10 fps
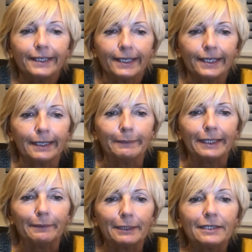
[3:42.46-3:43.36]
Yummy,
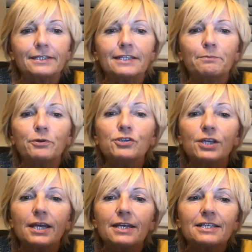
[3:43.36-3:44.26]
yummy, said
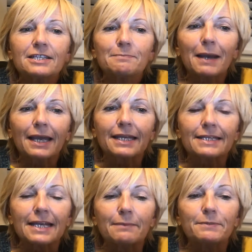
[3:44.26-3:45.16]
Bunjee, smacking his
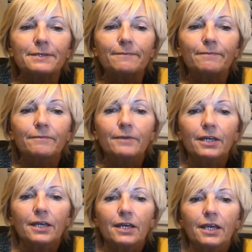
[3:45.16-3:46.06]
lips.
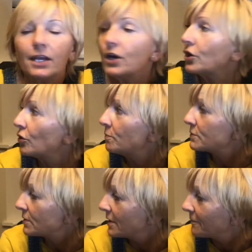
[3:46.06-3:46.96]
Here it
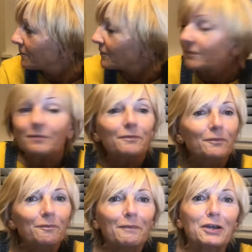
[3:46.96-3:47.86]
comes.
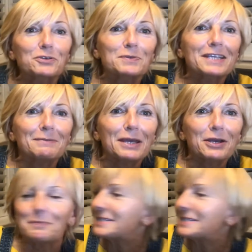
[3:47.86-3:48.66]
My husband's giving me a cup of